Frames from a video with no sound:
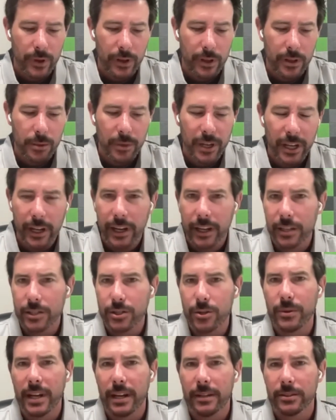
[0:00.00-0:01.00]
in the beginning of
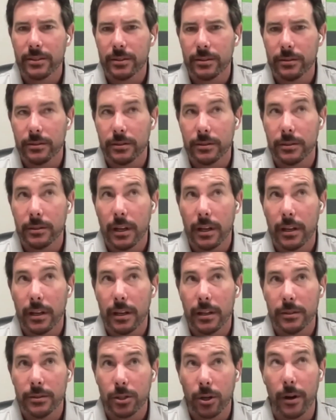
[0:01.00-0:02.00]
two thousand,
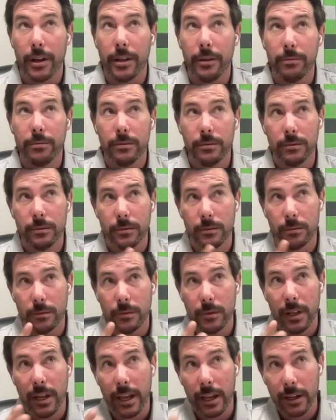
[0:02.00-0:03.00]
uh, sorry,
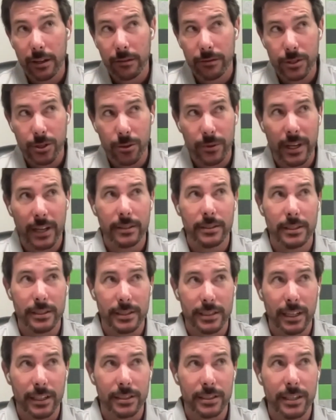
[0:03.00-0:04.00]
end of two thousand
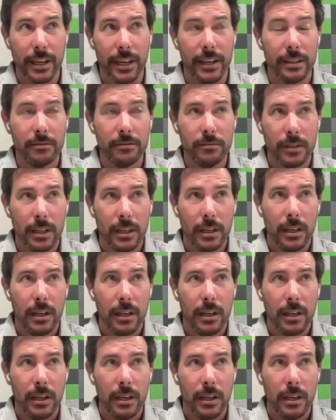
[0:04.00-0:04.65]
sixteen.